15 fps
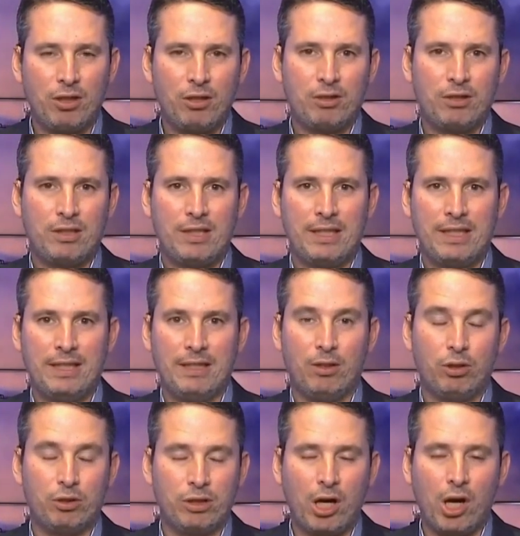stock uh,
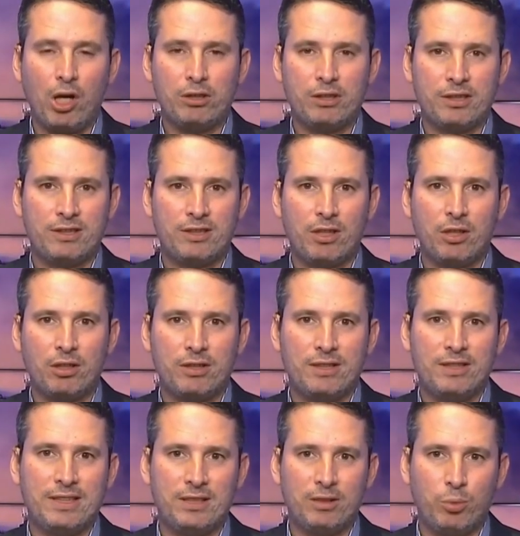or the hottest
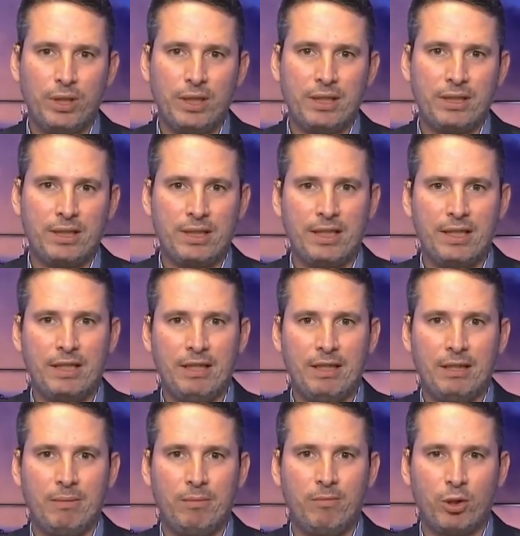stocks this week
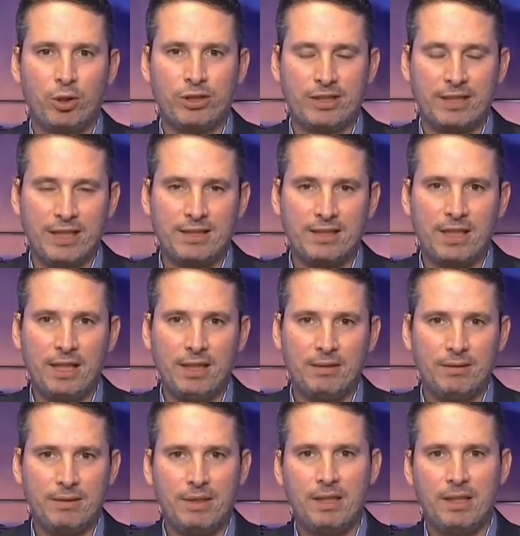uh, was Tesla.